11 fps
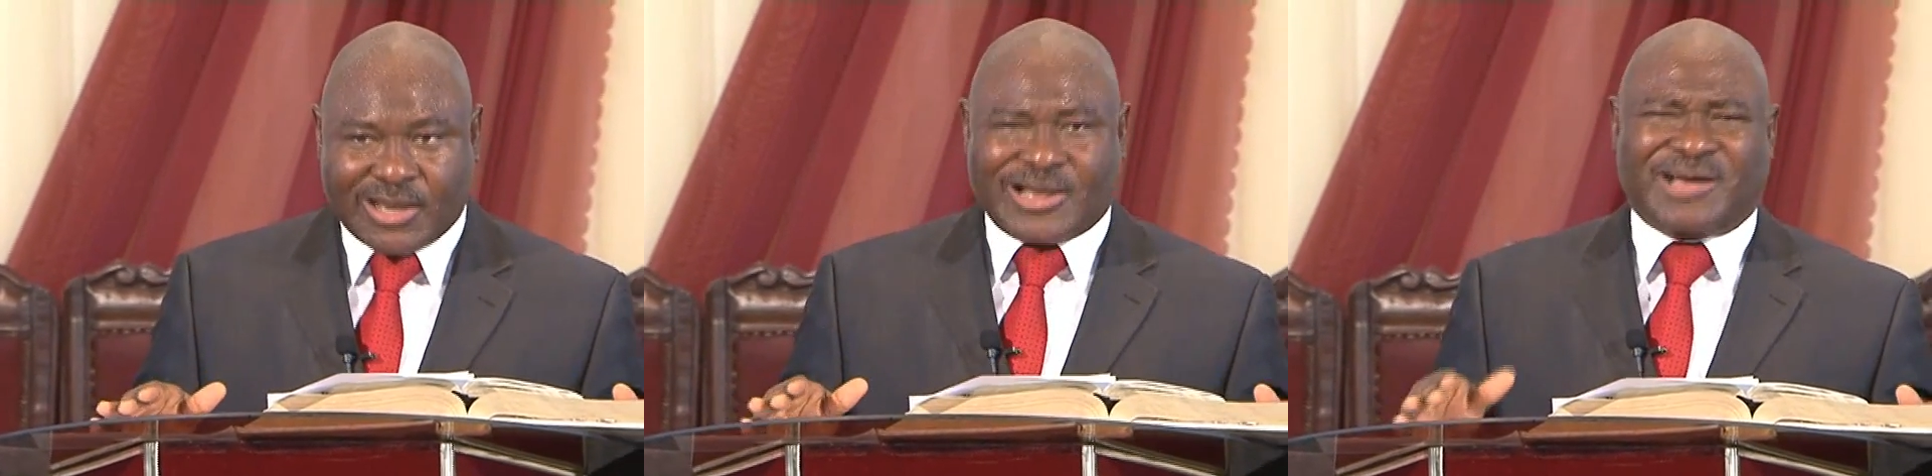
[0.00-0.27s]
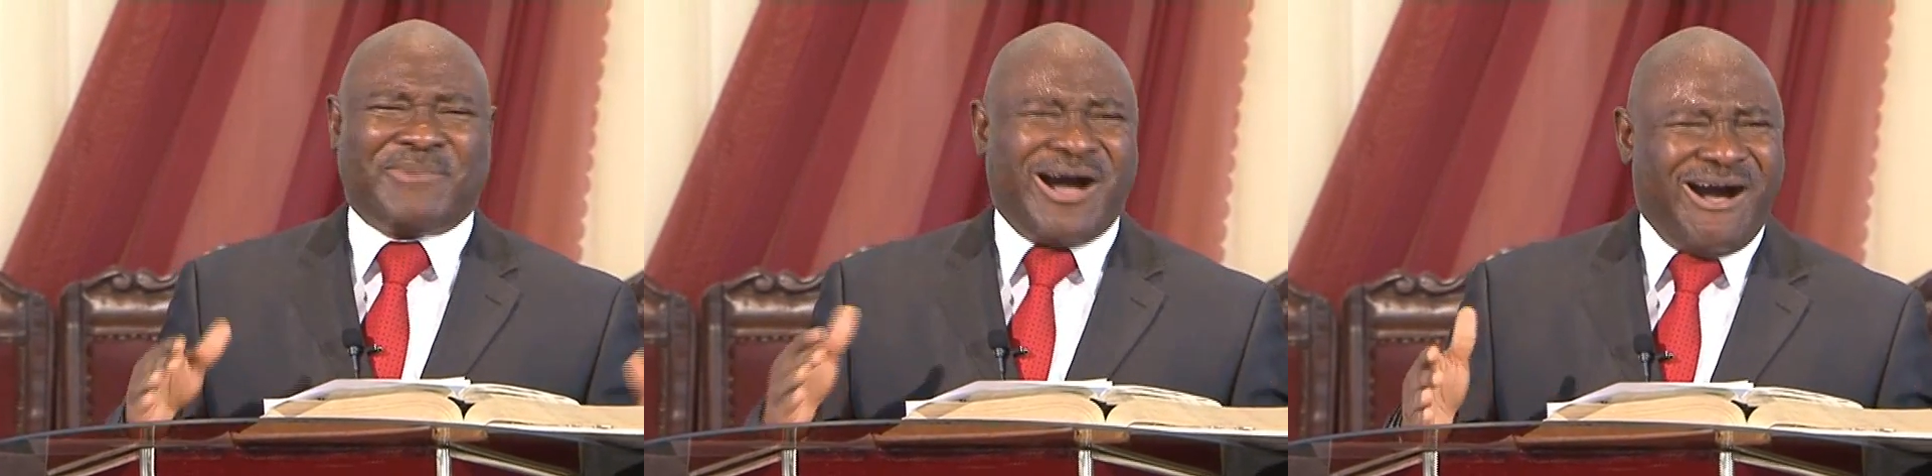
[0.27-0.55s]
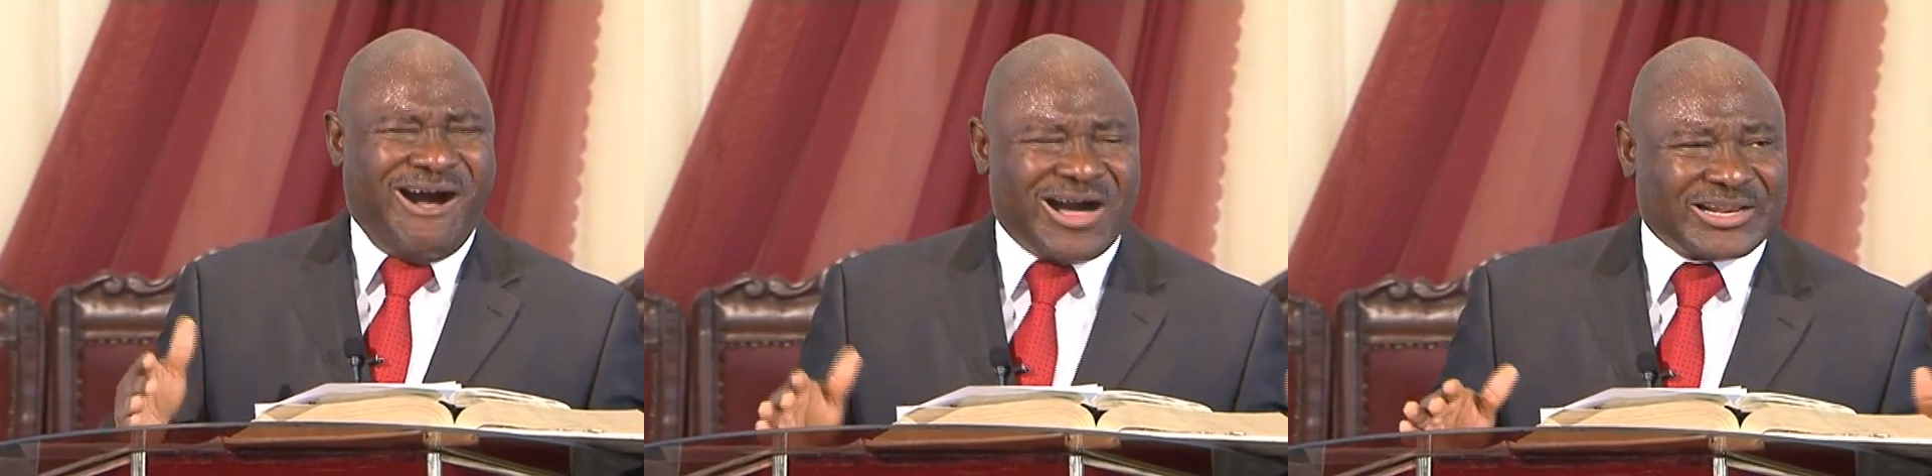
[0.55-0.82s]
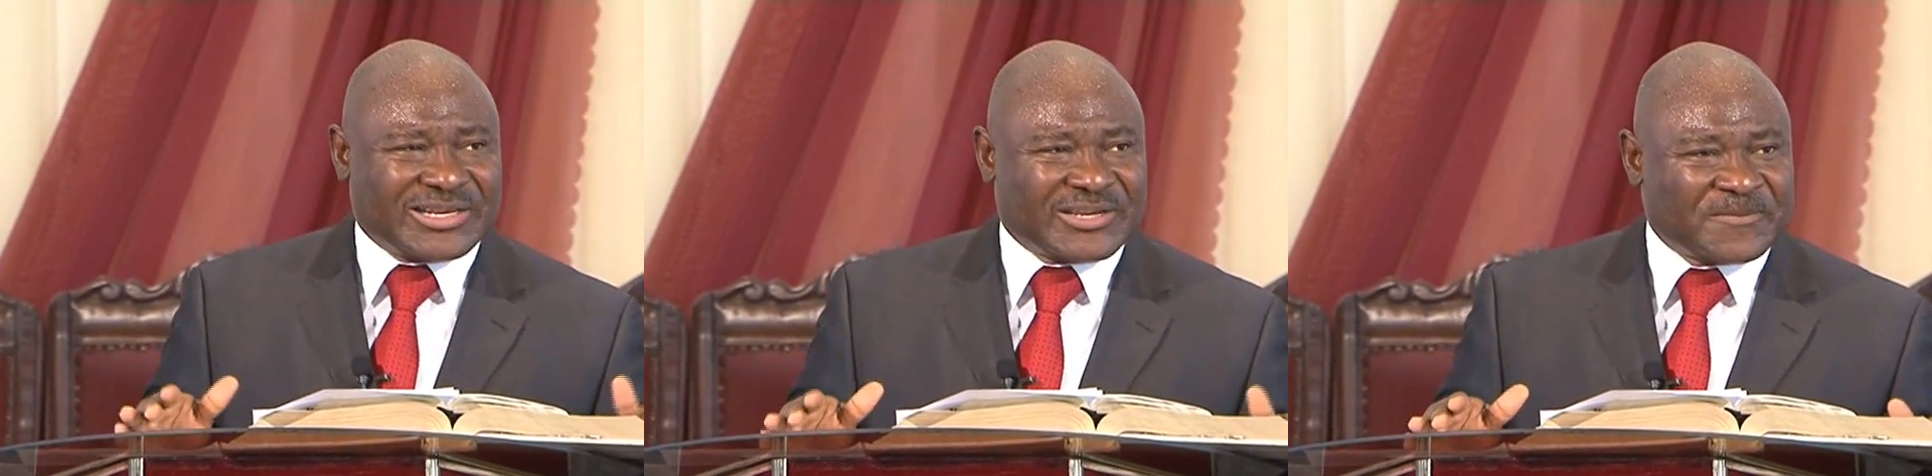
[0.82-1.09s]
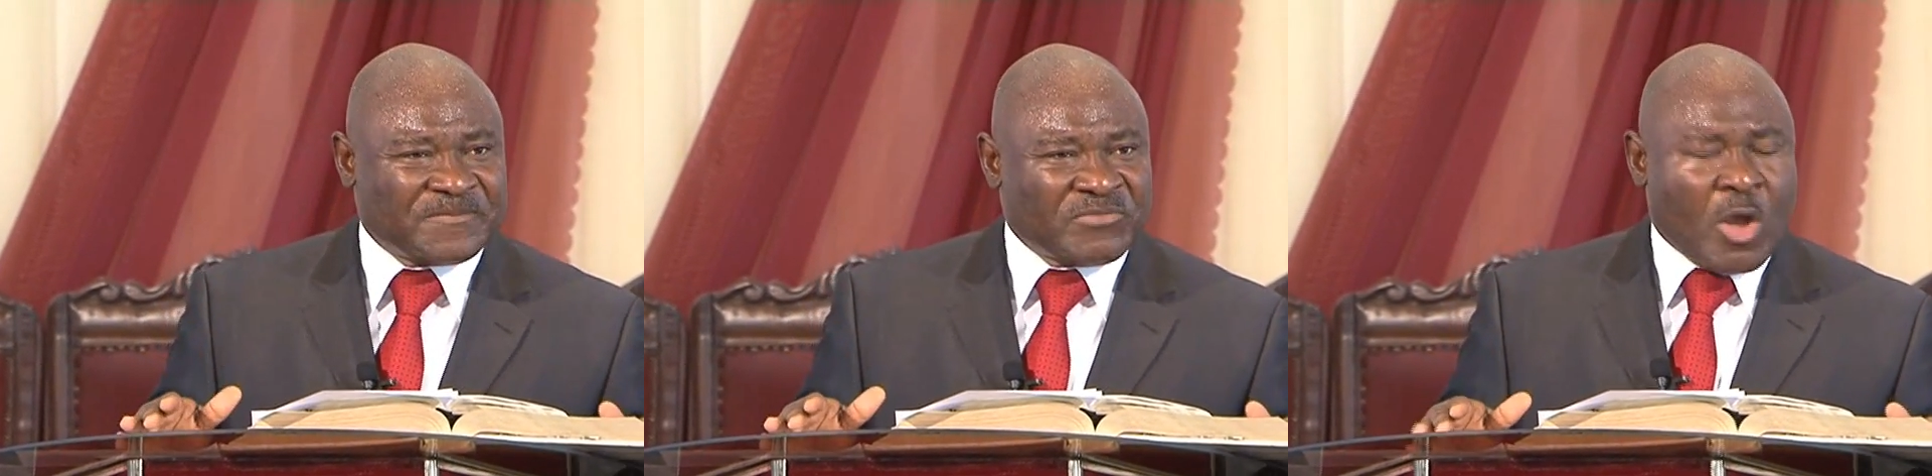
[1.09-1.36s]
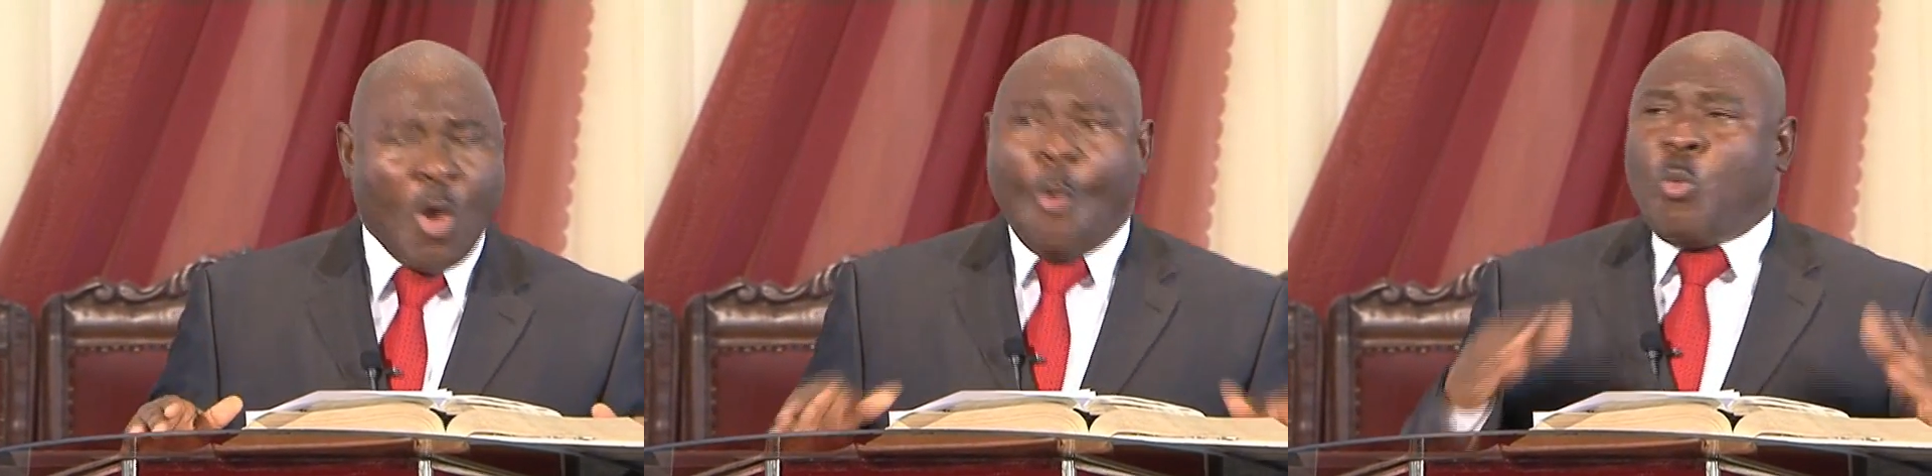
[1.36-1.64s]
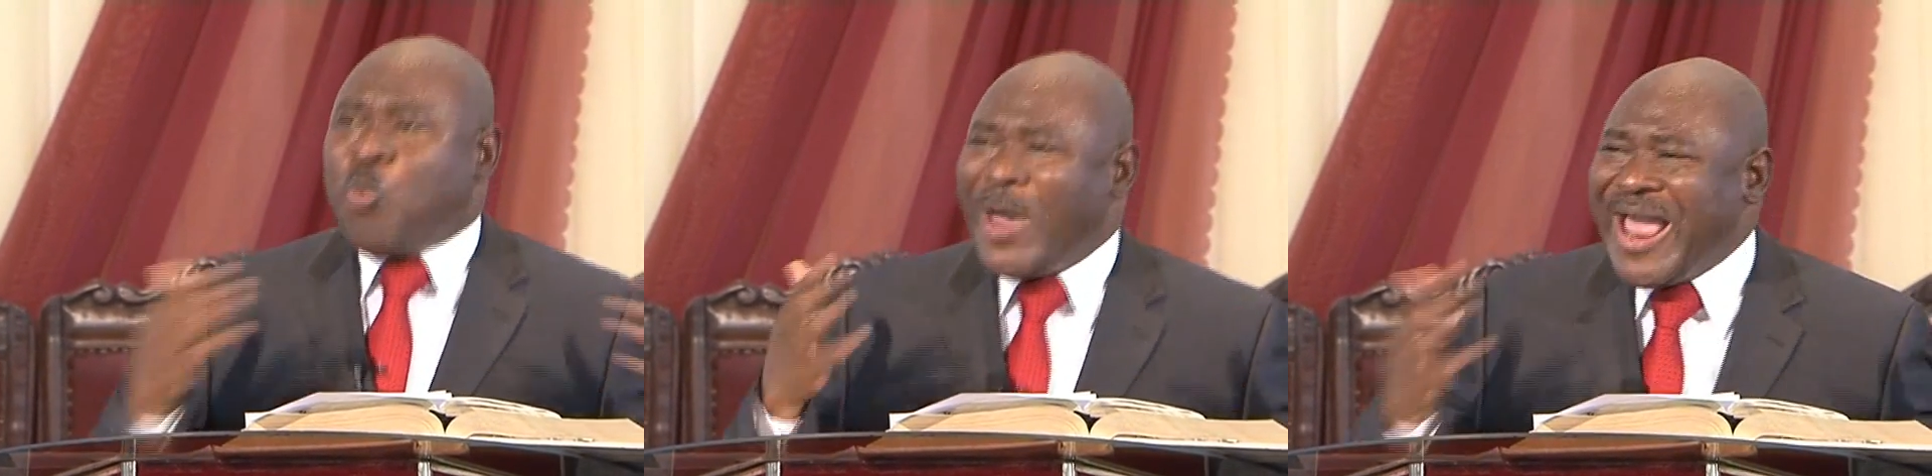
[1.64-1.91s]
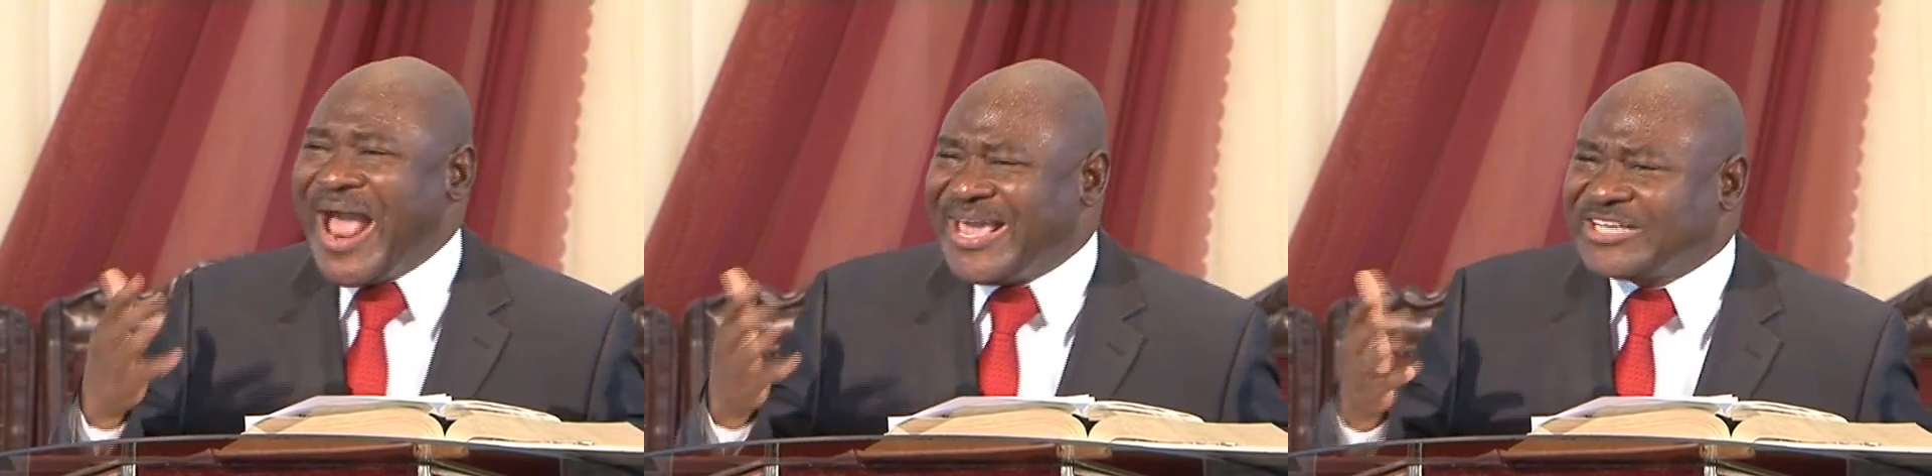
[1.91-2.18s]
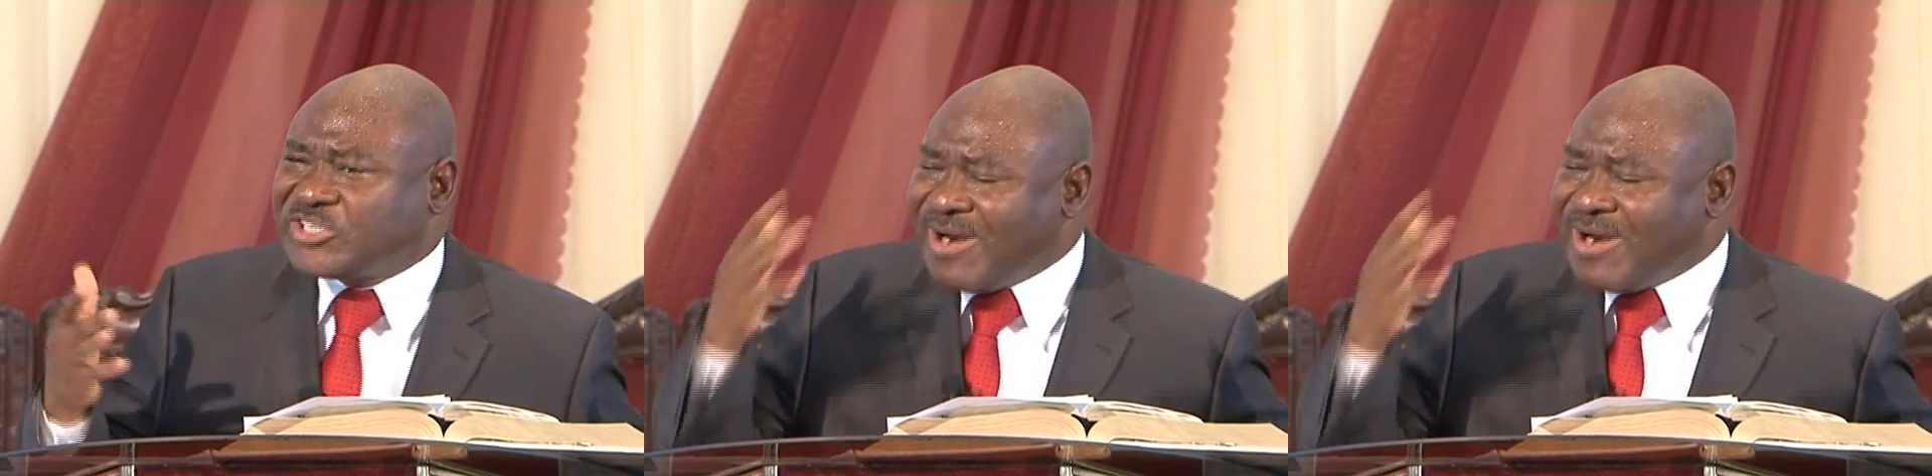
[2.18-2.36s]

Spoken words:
Come on. Where is